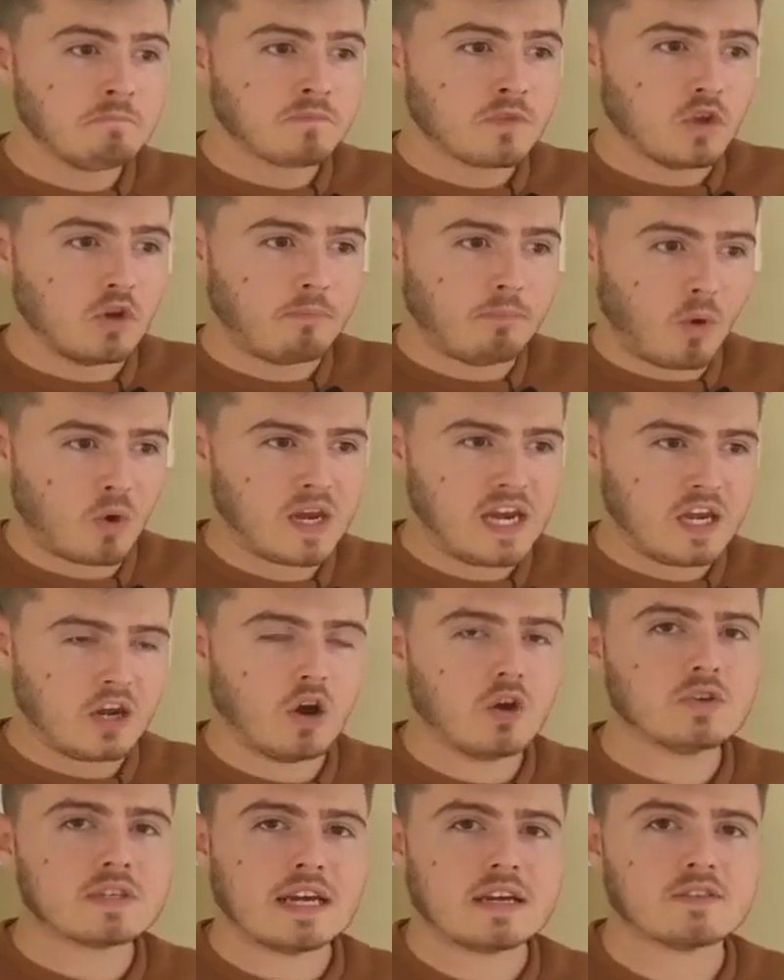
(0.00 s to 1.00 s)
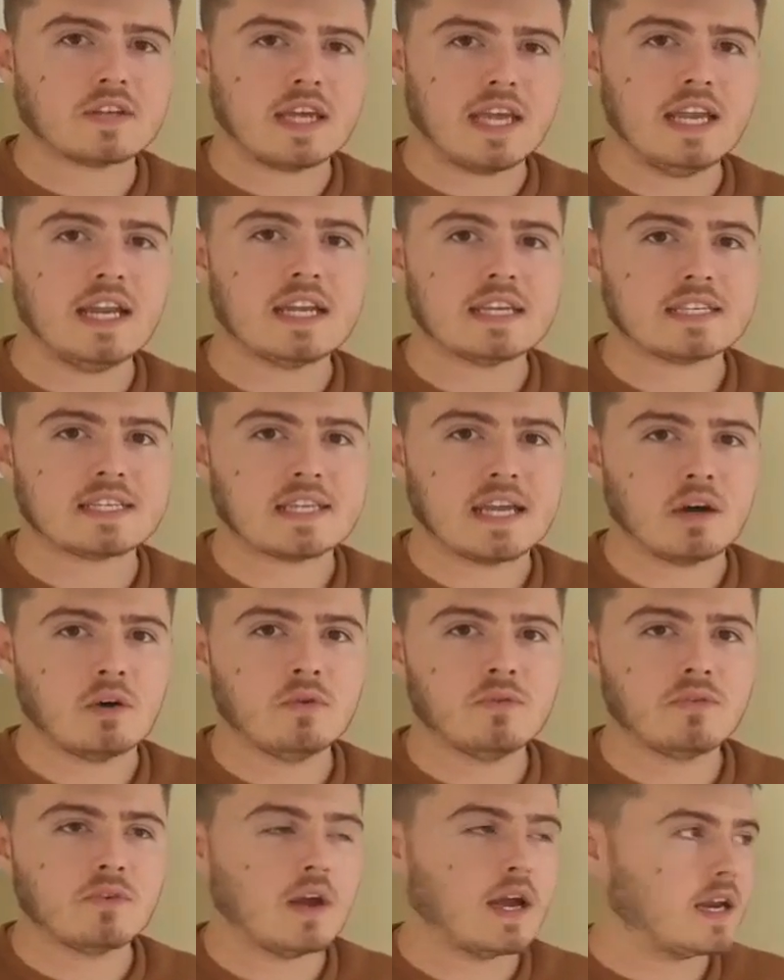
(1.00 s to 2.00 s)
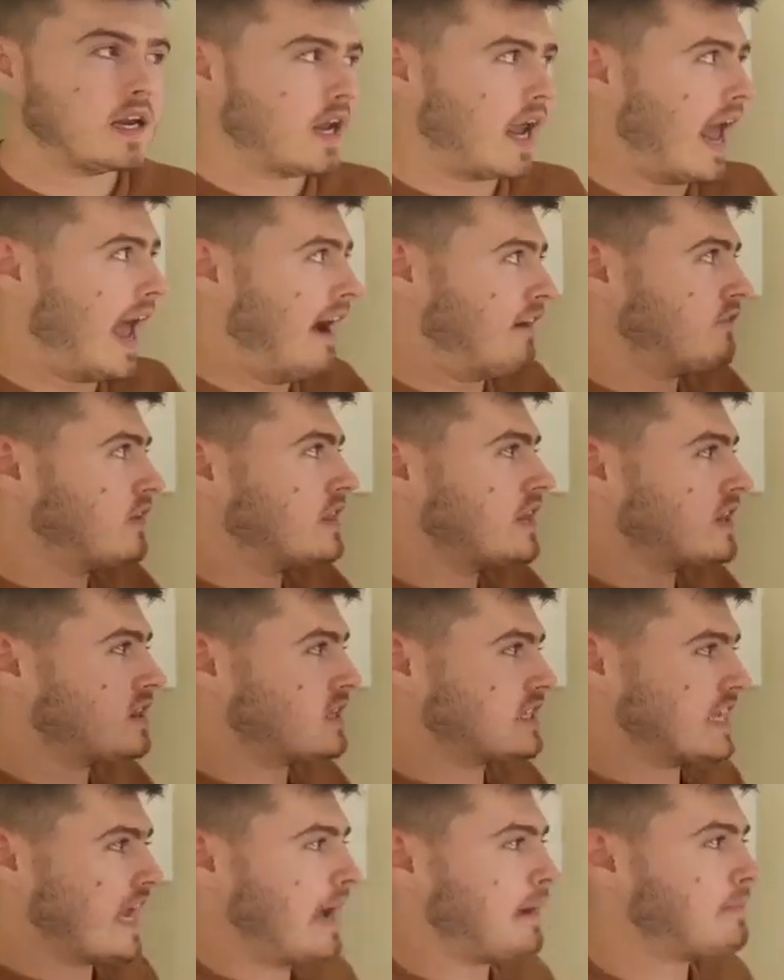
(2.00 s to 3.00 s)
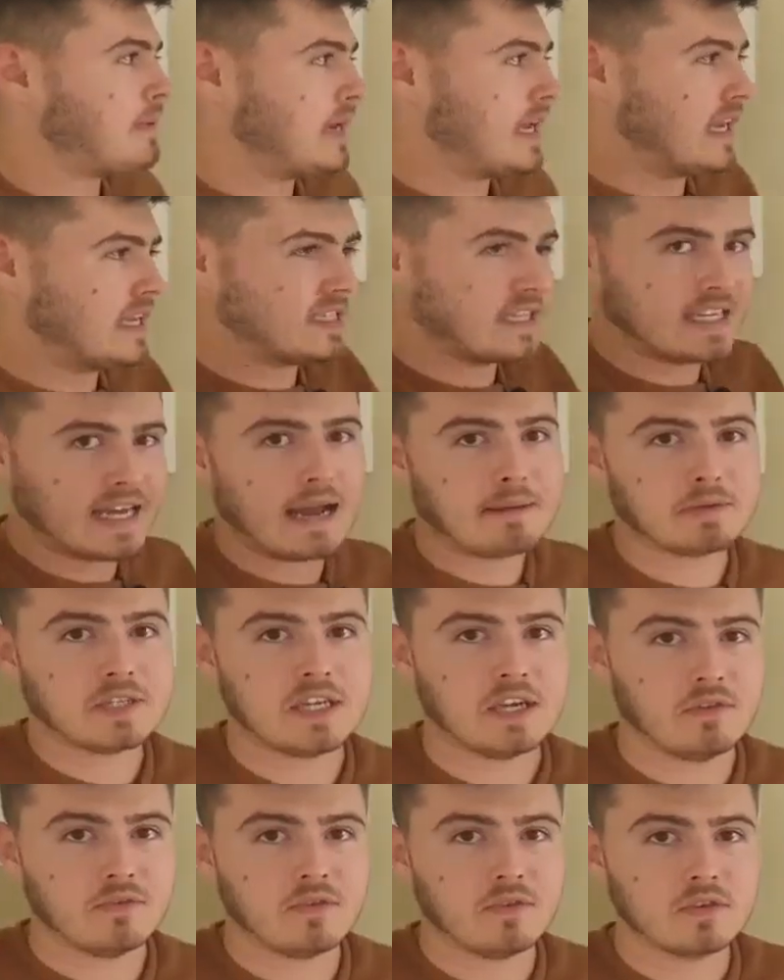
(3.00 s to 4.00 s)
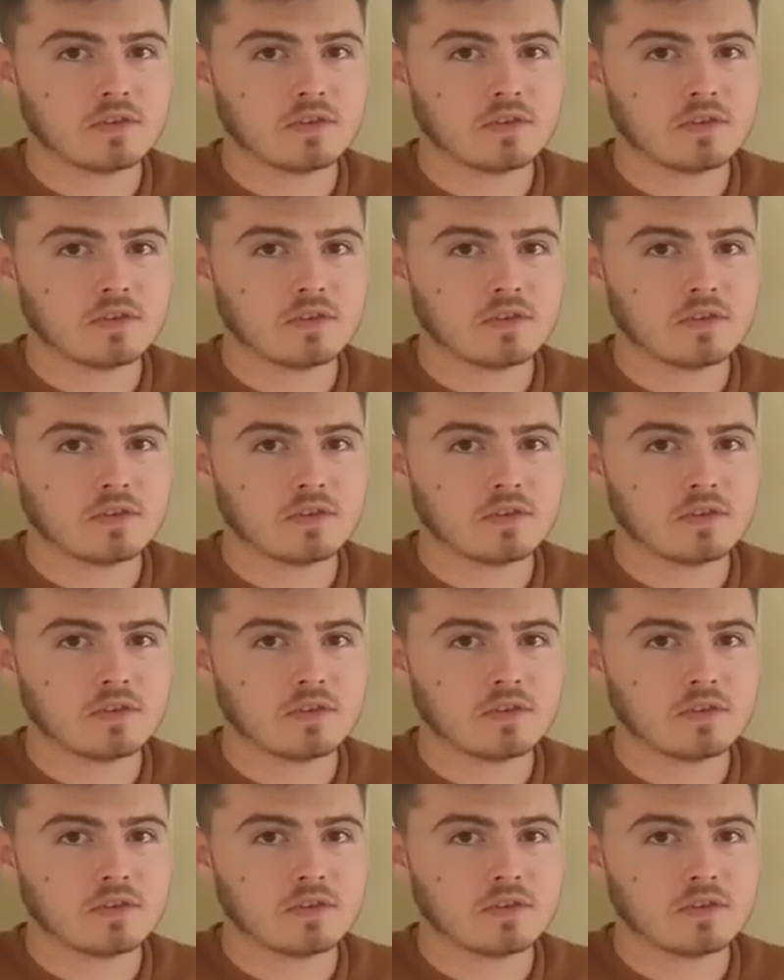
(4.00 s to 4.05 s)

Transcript: your body knows how to heal itself, and everything that's happening is adaptive.